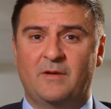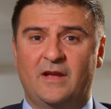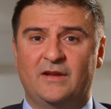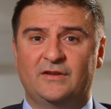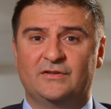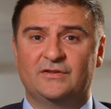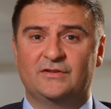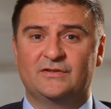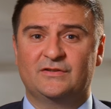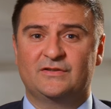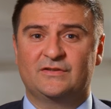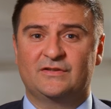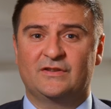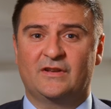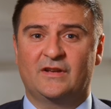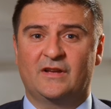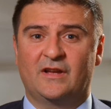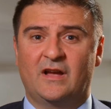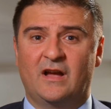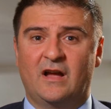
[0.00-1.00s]
patients
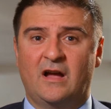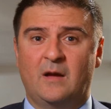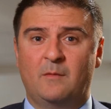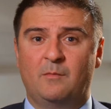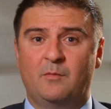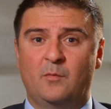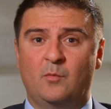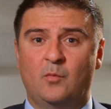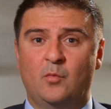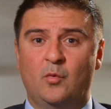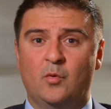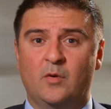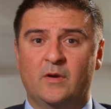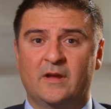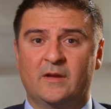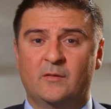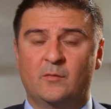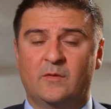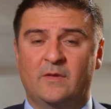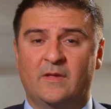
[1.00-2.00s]
are up and
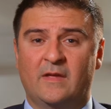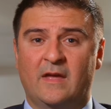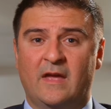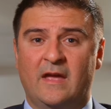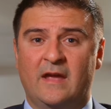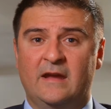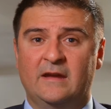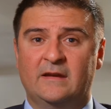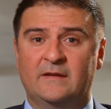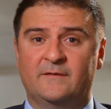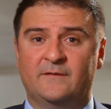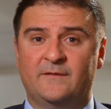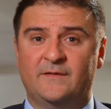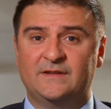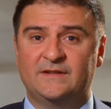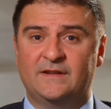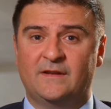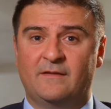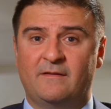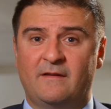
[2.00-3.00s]
walking with the aid of
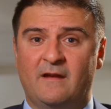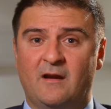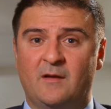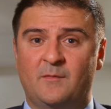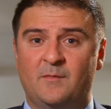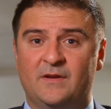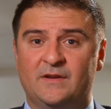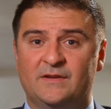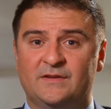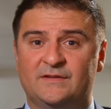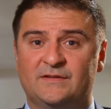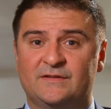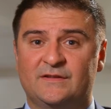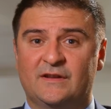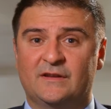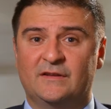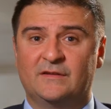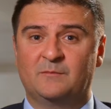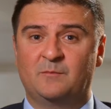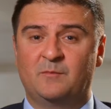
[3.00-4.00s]

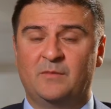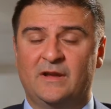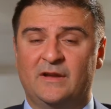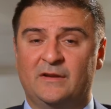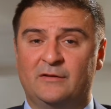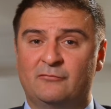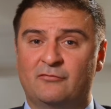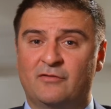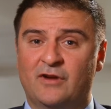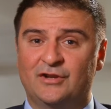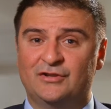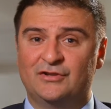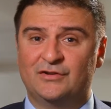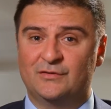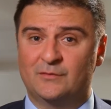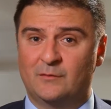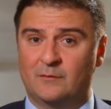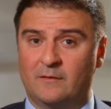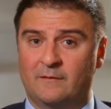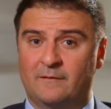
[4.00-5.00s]
physiotherapists and be it
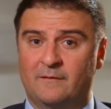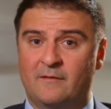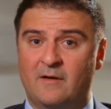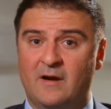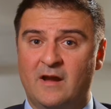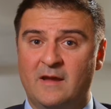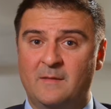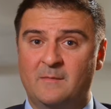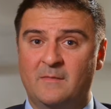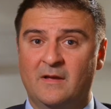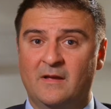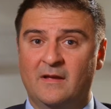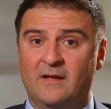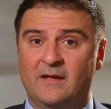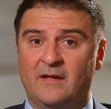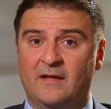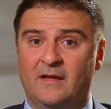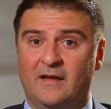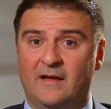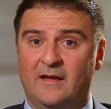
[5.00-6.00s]
crutches or a frame
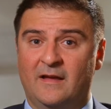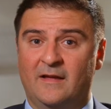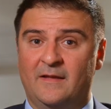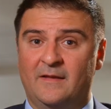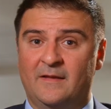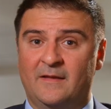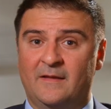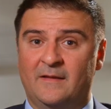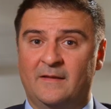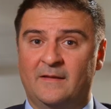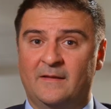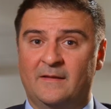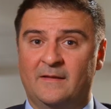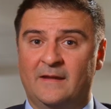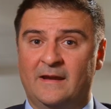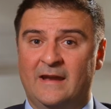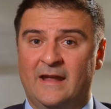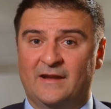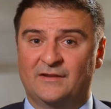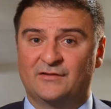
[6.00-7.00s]

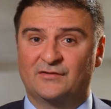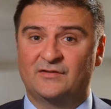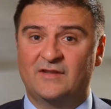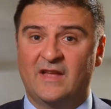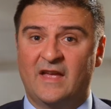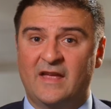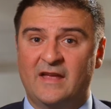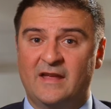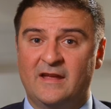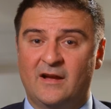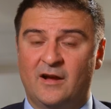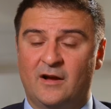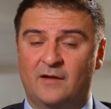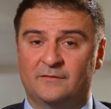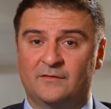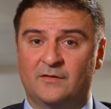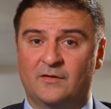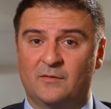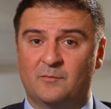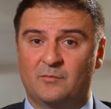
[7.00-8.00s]
the next day
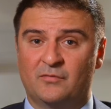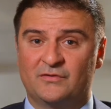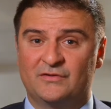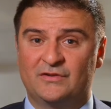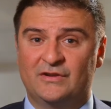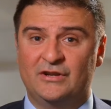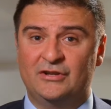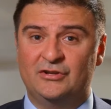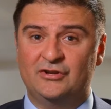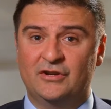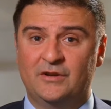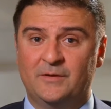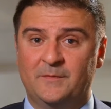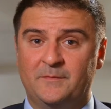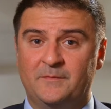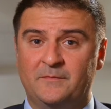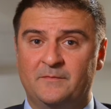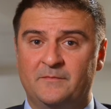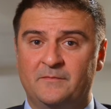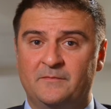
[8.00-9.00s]
after the procedure.